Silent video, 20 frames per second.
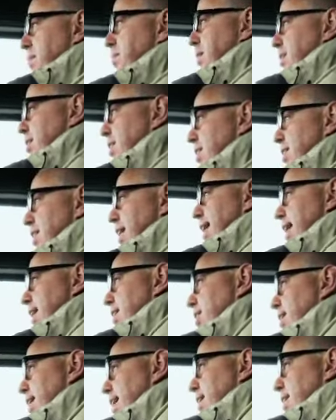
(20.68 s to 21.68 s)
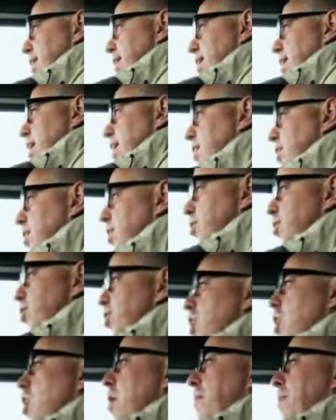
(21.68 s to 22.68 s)
business. I actually had a, a,
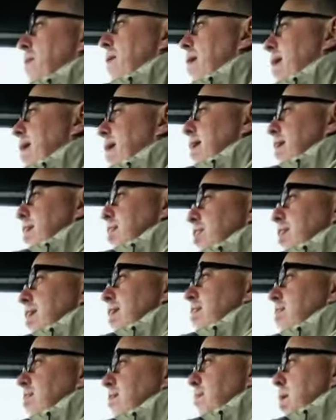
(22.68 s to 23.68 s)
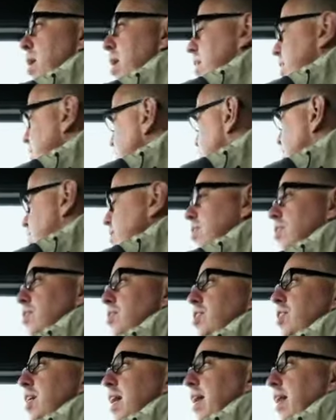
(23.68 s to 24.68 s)
shop and a series of market
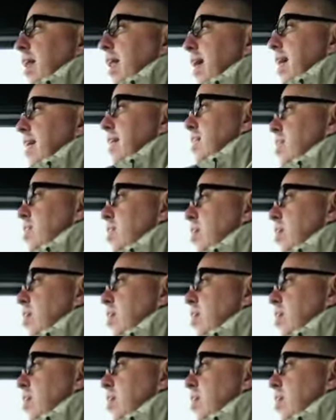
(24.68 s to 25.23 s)
stalls selling ladies'